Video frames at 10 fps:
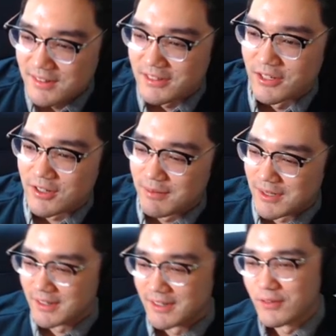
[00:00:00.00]
Yo, come
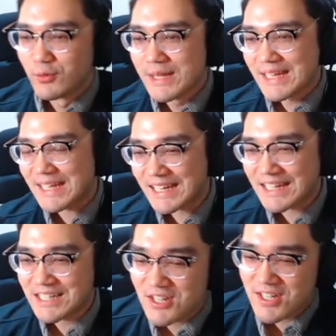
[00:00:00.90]
on. If we
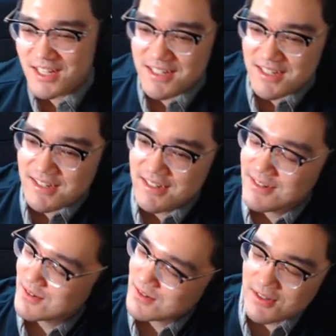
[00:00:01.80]
can
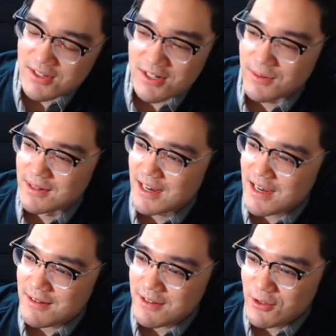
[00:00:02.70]
just, you know,
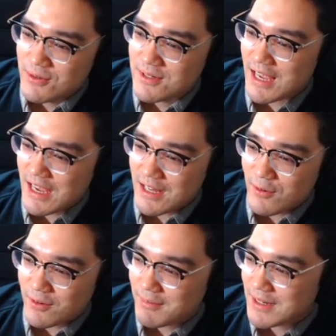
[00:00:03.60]
not use any
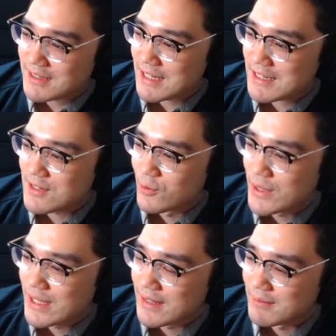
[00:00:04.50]
Wyrmite, that's a
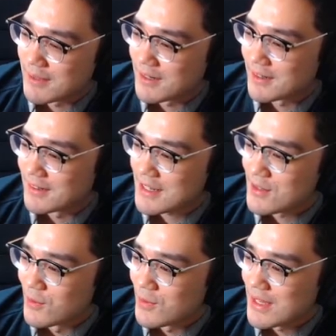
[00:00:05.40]
win, bruh.
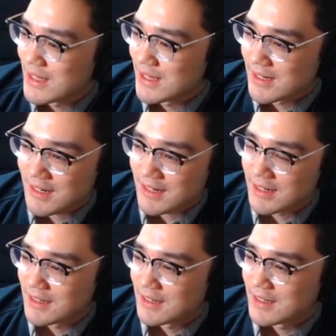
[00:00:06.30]
That's a win.
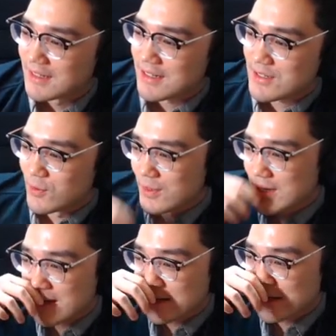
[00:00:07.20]
That's a
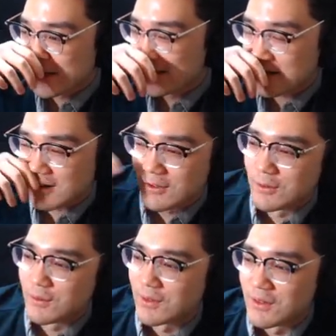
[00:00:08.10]
win.
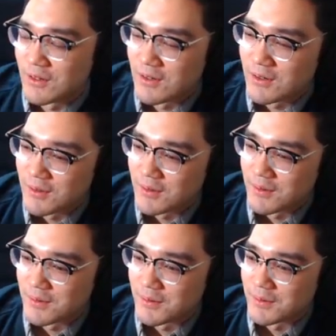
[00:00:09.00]
Oh
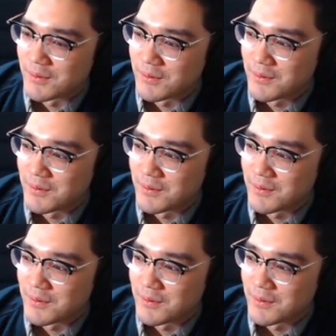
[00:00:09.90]
no.